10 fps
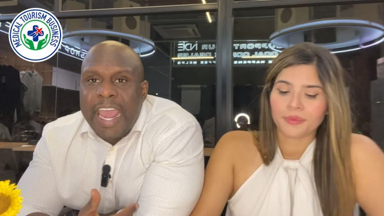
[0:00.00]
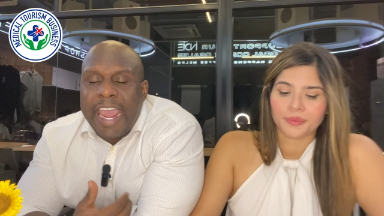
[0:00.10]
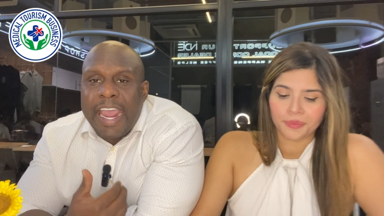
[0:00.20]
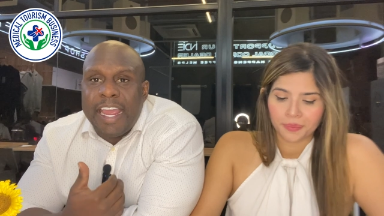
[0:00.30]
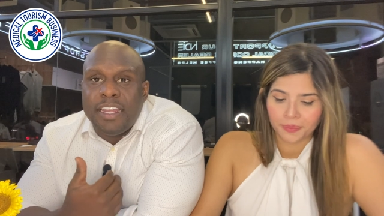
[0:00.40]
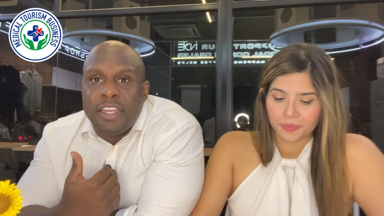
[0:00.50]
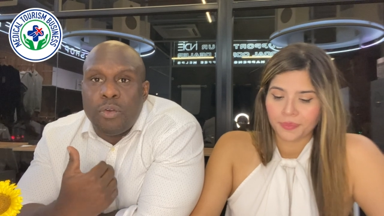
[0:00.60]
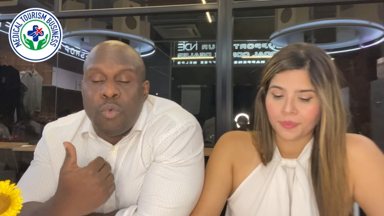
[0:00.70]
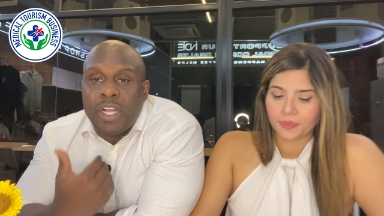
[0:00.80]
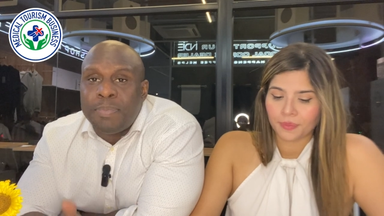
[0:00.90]
Speaker 1: And
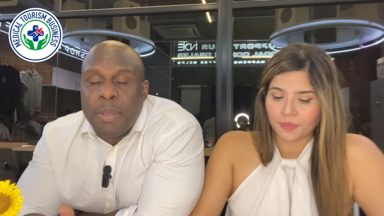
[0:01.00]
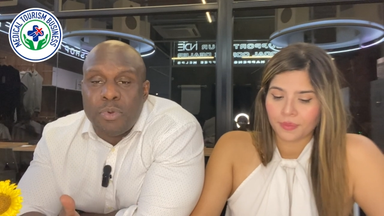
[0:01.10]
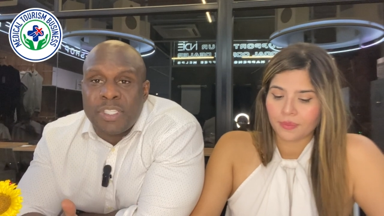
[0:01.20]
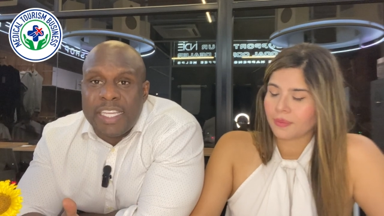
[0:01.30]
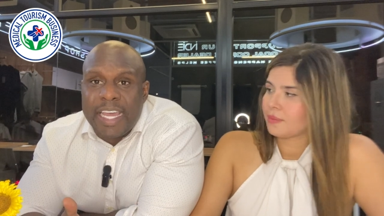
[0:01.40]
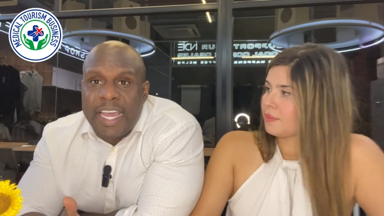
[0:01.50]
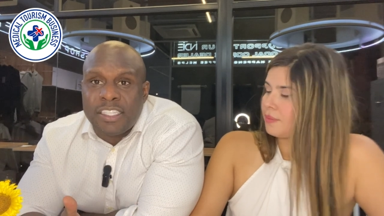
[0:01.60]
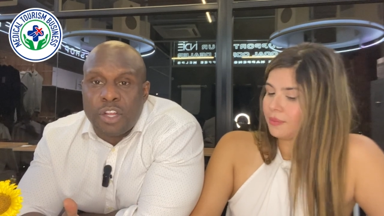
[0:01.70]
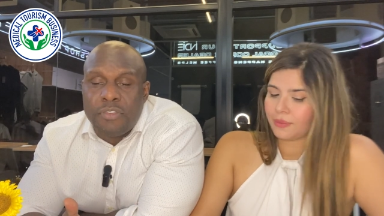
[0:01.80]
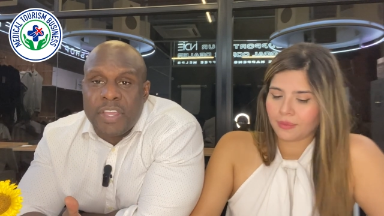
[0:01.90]
once people see that
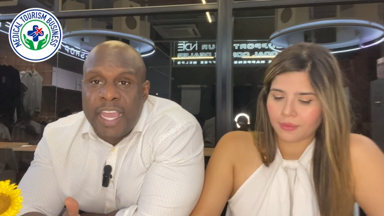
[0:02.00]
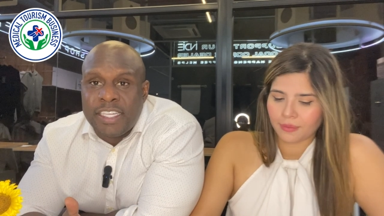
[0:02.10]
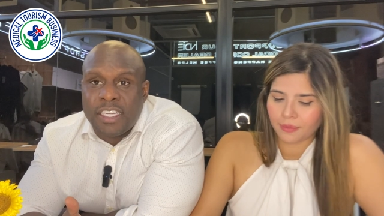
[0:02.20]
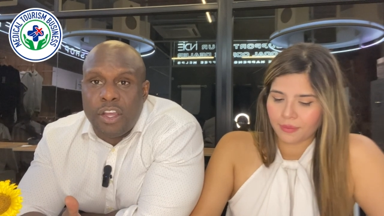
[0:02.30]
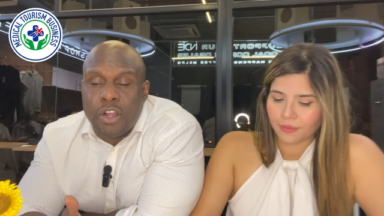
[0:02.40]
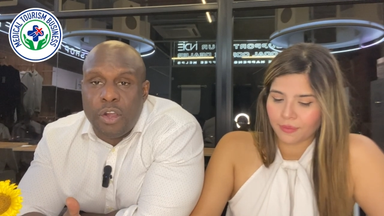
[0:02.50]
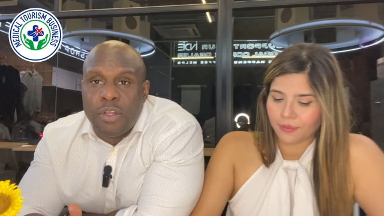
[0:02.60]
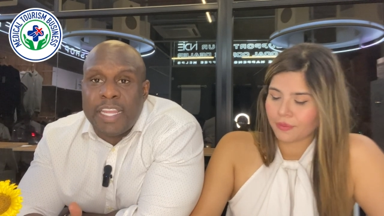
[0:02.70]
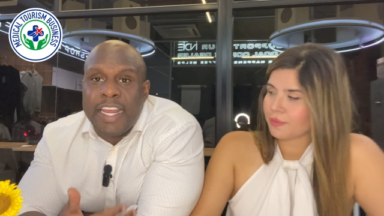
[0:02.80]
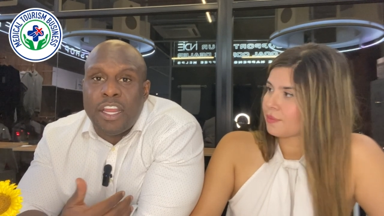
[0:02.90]
certification
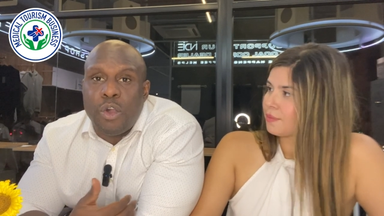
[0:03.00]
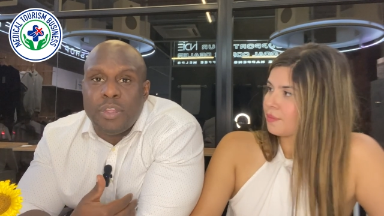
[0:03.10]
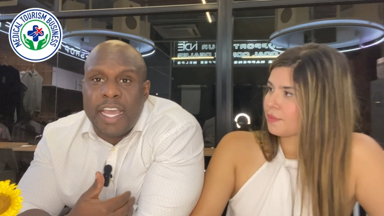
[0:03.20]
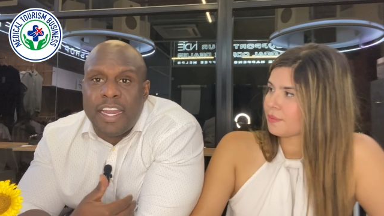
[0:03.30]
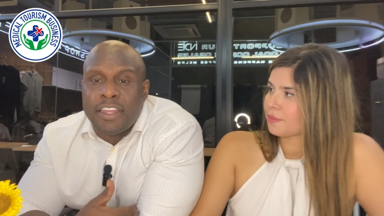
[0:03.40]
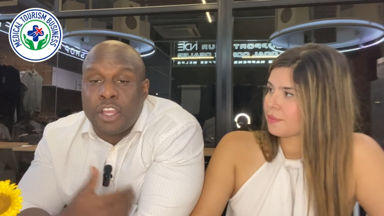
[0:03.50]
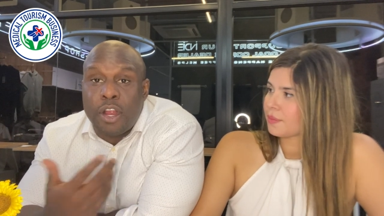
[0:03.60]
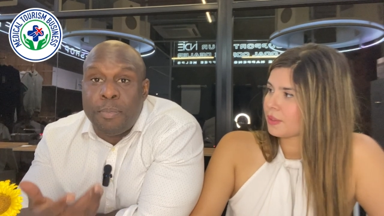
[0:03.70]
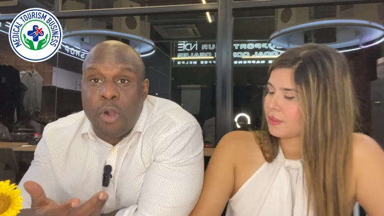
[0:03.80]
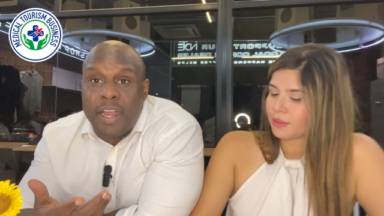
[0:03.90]
logo, they know that a
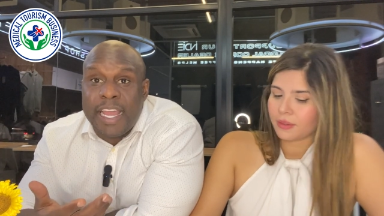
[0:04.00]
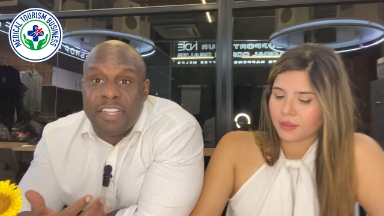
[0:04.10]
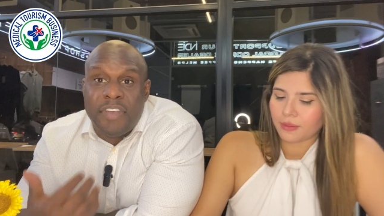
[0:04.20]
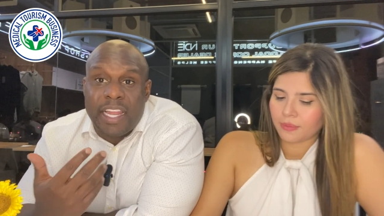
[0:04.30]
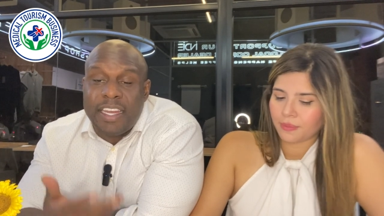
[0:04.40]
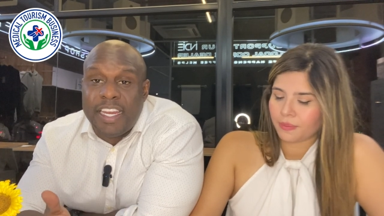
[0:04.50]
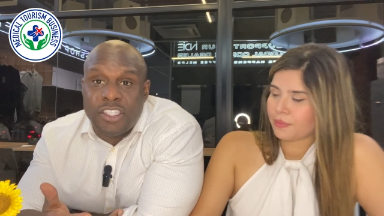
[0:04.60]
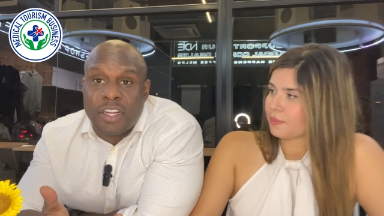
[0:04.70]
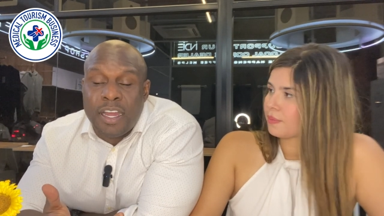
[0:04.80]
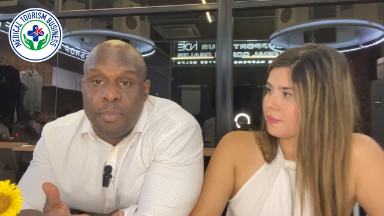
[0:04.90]
third party has validated
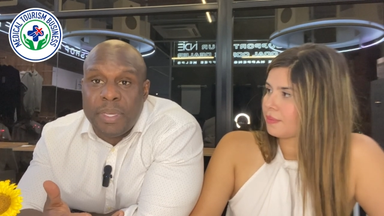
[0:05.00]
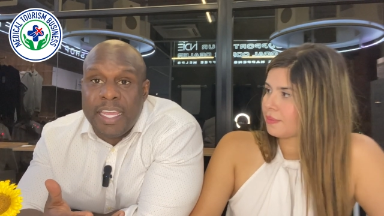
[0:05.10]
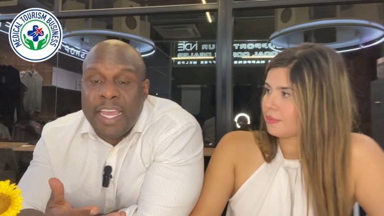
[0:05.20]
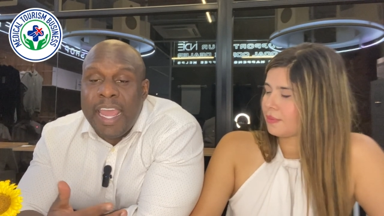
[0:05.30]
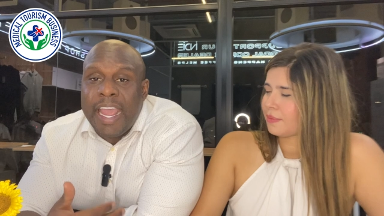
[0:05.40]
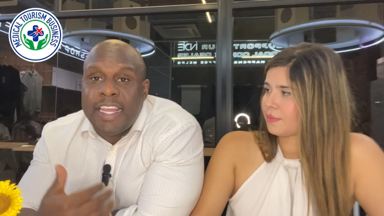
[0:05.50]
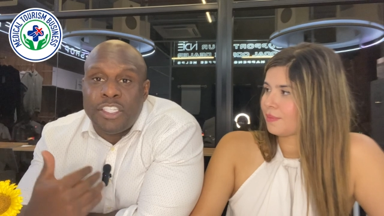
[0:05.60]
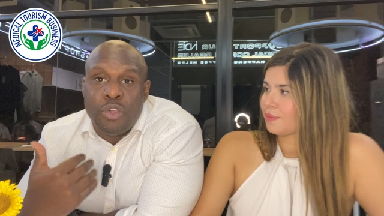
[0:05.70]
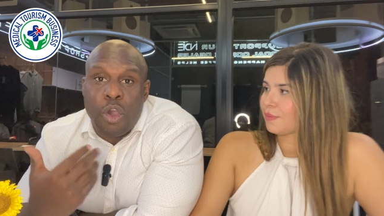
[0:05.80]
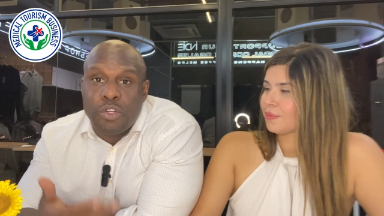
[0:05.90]
your company and
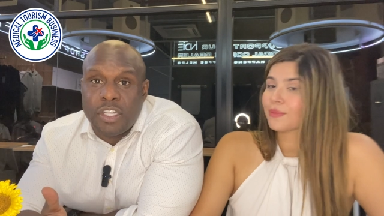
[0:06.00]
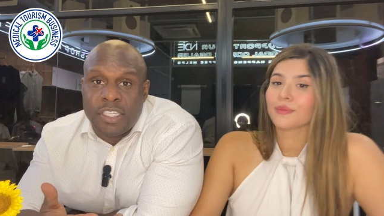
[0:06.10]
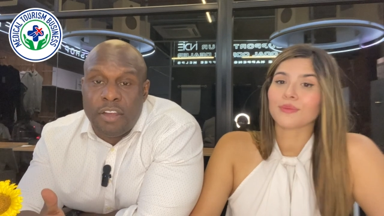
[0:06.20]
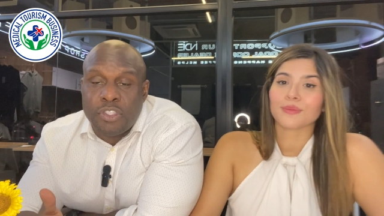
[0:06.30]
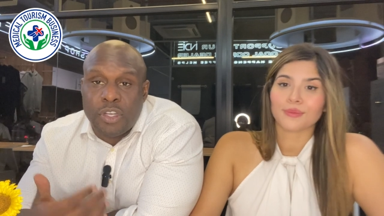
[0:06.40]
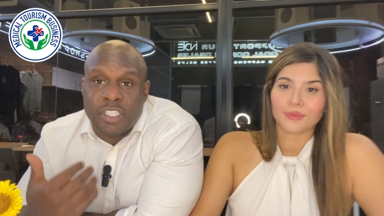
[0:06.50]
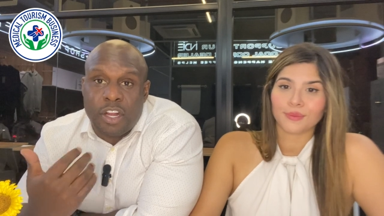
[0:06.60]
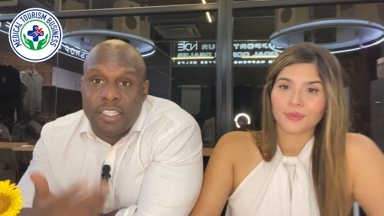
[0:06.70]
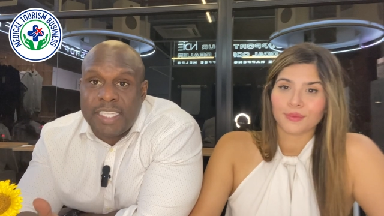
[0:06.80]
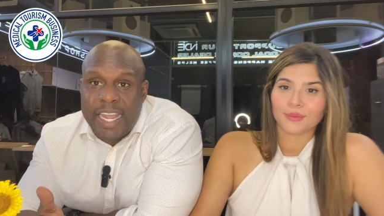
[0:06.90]
that you hold yourself to a
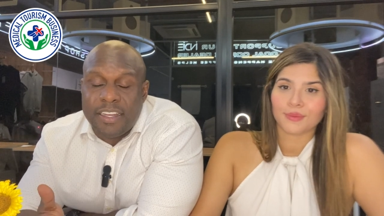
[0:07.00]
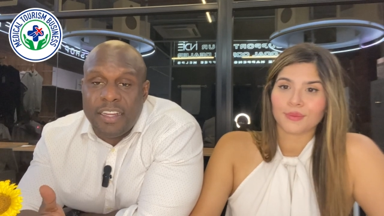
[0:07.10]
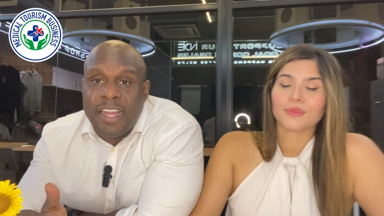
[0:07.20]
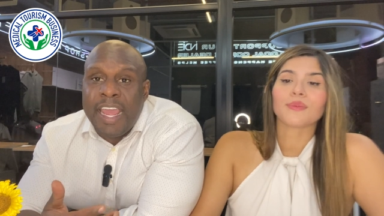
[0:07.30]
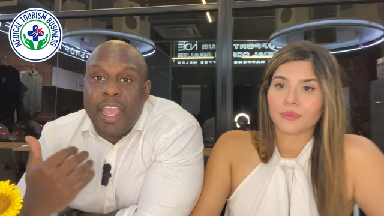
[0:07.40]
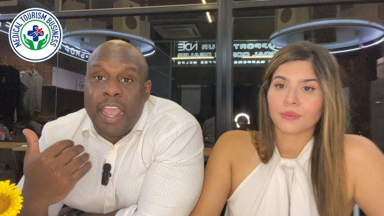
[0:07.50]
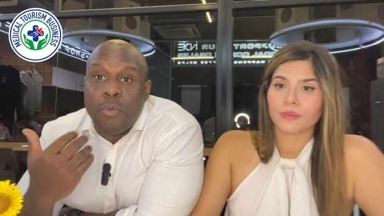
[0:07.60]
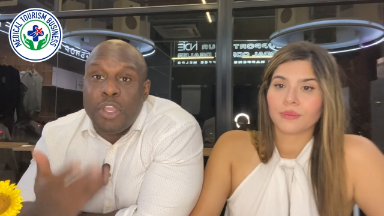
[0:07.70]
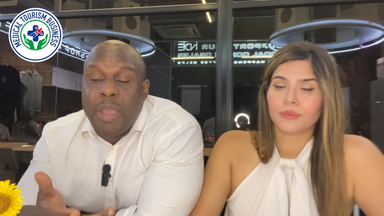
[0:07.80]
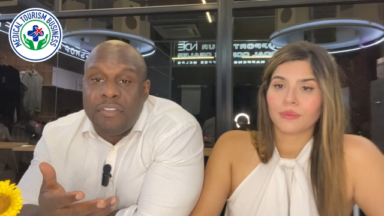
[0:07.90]
certain standard. And
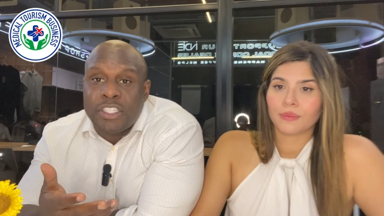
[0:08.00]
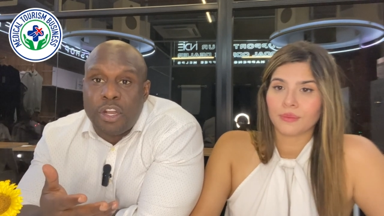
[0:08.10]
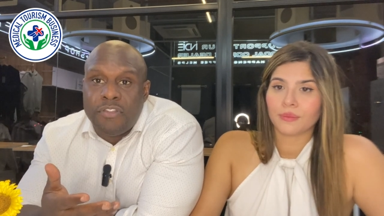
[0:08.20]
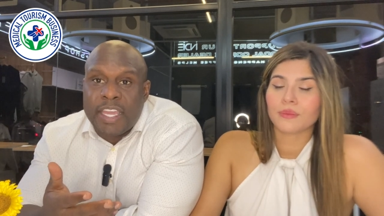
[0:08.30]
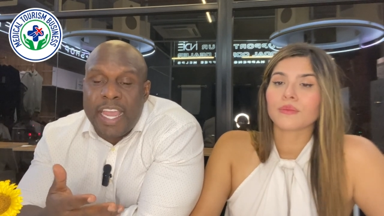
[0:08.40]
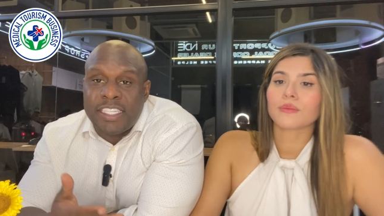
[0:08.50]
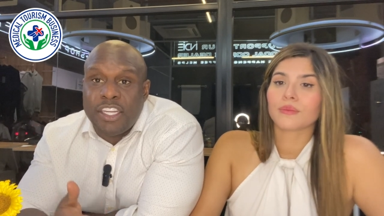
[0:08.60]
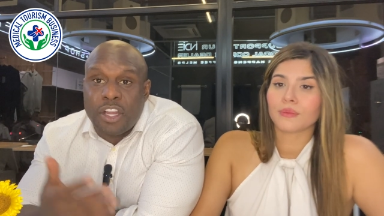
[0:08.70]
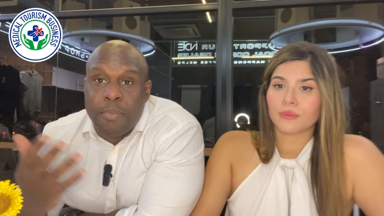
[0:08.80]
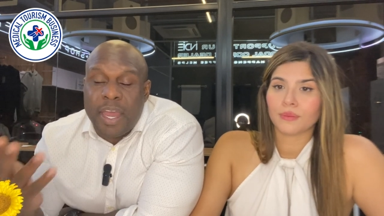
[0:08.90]
when you have a certification and
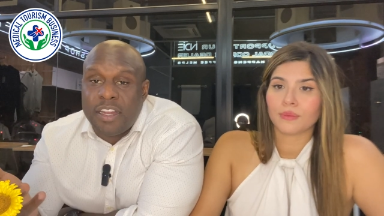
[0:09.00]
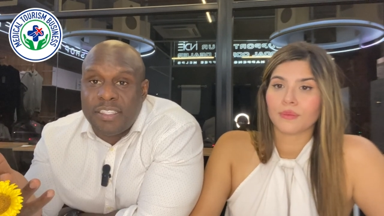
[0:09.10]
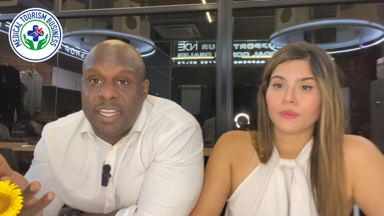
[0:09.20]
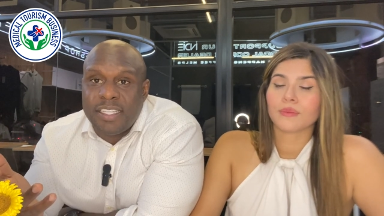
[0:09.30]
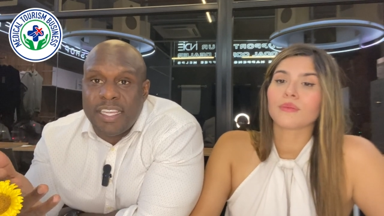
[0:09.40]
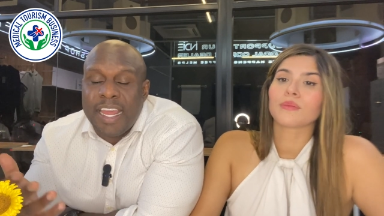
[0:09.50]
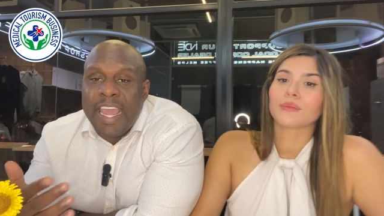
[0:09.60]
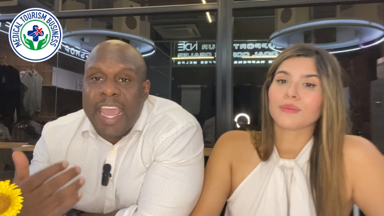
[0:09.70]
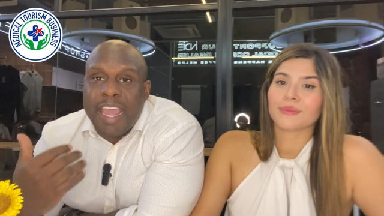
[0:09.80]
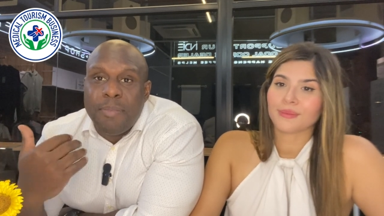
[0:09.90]
your competitors doesn't,
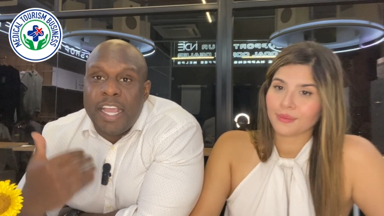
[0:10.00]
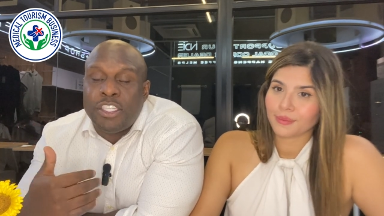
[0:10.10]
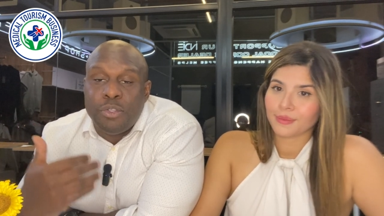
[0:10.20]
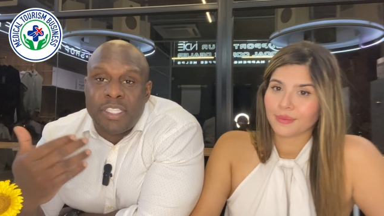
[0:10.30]
it makes you